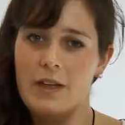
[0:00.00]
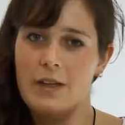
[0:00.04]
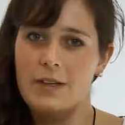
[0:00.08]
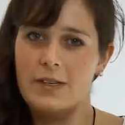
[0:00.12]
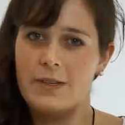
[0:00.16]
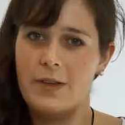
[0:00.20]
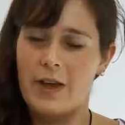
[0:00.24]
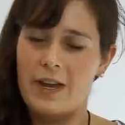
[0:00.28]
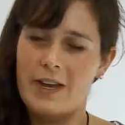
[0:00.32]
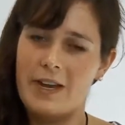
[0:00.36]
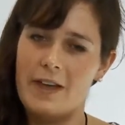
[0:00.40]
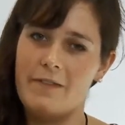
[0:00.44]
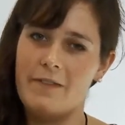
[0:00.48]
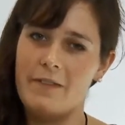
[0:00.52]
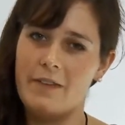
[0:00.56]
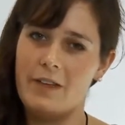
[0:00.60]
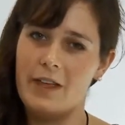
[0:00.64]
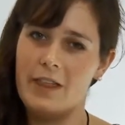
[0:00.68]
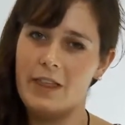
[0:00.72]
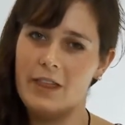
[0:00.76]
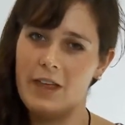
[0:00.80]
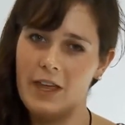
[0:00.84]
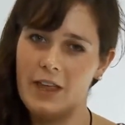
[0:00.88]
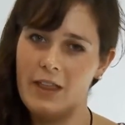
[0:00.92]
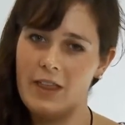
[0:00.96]
So I
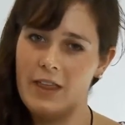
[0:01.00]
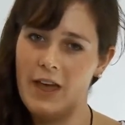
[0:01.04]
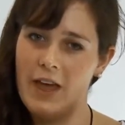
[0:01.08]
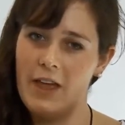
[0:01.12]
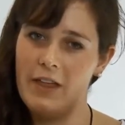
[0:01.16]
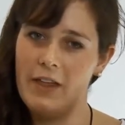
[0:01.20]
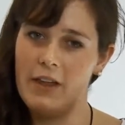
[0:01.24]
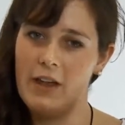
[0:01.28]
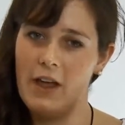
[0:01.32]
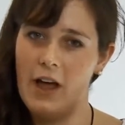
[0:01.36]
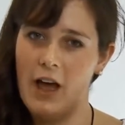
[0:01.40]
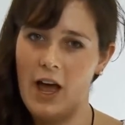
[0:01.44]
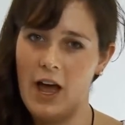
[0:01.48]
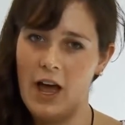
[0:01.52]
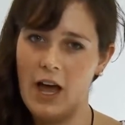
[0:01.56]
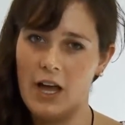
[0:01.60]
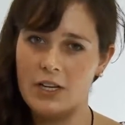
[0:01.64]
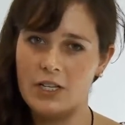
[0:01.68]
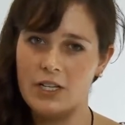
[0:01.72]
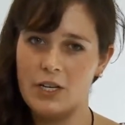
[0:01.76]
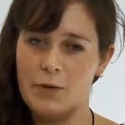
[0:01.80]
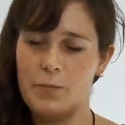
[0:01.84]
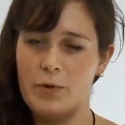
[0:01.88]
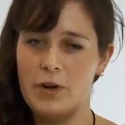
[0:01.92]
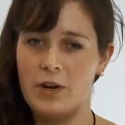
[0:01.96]
definitely think that uh,
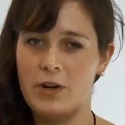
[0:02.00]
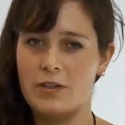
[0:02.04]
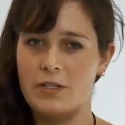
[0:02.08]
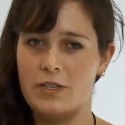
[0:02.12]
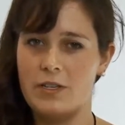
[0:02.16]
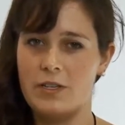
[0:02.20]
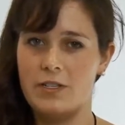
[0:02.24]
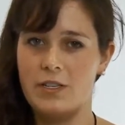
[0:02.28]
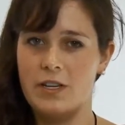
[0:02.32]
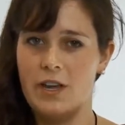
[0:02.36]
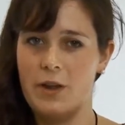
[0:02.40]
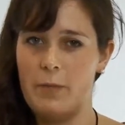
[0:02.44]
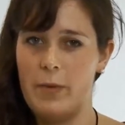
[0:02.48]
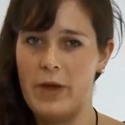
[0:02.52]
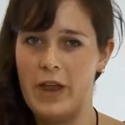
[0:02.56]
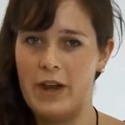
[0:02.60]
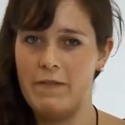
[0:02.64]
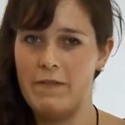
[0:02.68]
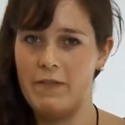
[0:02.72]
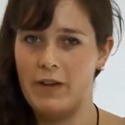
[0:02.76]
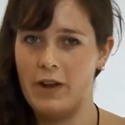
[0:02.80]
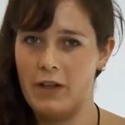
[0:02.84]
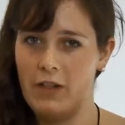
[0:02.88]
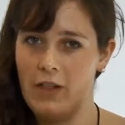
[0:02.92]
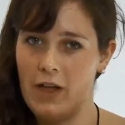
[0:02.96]
sheep producers could
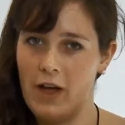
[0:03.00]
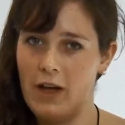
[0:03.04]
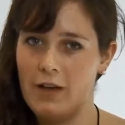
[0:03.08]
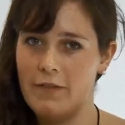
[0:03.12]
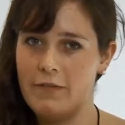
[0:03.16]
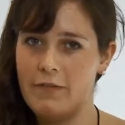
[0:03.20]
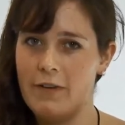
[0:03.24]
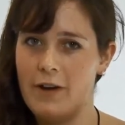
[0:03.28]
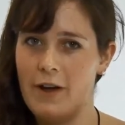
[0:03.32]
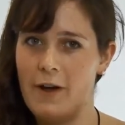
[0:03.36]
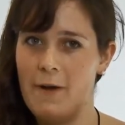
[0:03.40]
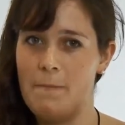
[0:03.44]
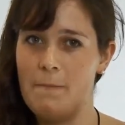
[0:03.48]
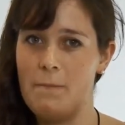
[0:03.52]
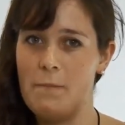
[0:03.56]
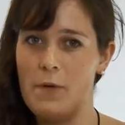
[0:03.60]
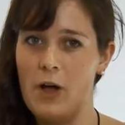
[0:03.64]
benefit a lot from